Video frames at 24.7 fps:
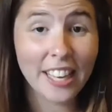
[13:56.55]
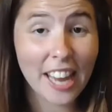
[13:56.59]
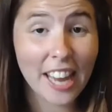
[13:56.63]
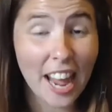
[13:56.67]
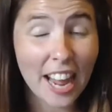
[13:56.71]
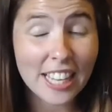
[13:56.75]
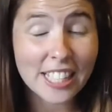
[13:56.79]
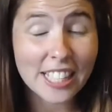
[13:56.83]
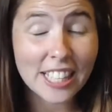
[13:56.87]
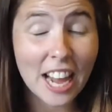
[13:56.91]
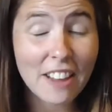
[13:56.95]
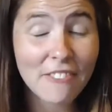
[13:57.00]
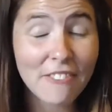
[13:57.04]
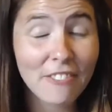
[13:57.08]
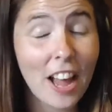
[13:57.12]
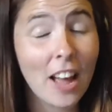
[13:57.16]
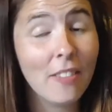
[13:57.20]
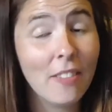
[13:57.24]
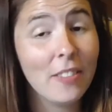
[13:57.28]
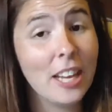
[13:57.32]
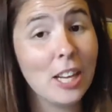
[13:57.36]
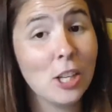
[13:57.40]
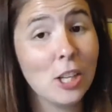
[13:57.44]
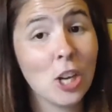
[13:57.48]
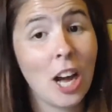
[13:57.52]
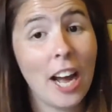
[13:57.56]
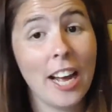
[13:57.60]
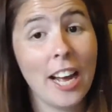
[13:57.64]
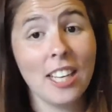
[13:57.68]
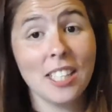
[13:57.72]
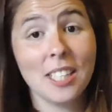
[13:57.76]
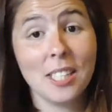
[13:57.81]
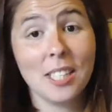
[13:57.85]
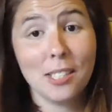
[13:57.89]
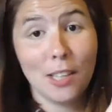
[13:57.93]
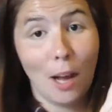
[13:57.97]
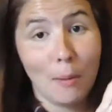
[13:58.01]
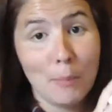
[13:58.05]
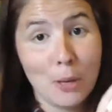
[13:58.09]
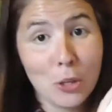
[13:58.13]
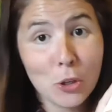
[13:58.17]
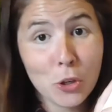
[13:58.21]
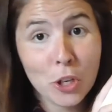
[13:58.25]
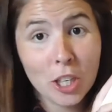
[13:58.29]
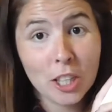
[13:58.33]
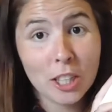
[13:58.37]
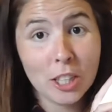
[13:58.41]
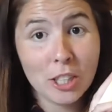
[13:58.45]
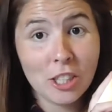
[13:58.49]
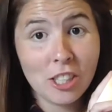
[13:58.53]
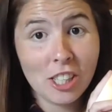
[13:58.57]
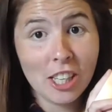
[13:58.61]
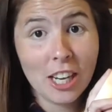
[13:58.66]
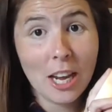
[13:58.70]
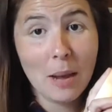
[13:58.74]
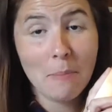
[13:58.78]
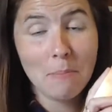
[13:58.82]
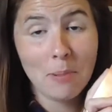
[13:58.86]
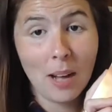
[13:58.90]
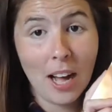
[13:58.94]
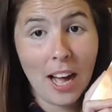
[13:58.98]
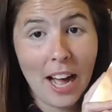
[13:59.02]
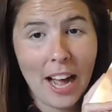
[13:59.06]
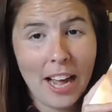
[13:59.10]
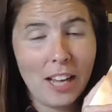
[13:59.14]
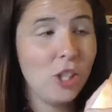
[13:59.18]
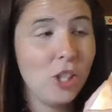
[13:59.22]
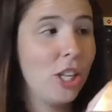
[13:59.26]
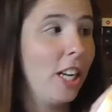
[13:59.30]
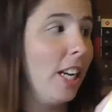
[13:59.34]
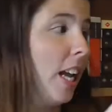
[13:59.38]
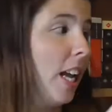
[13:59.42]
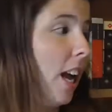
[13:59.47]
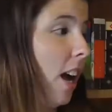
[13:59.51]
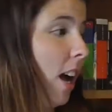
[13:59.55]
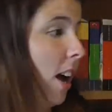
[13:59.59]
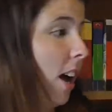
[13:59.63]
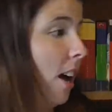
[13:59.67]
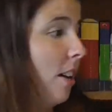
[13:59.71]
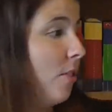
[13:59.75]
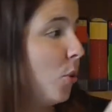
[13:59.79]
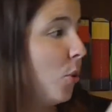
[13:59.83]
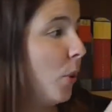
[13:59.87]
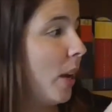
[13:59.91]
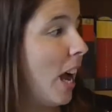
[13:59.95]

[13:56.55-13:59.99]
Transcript: Next, I found the entire Summer trilogy by Jenny Han.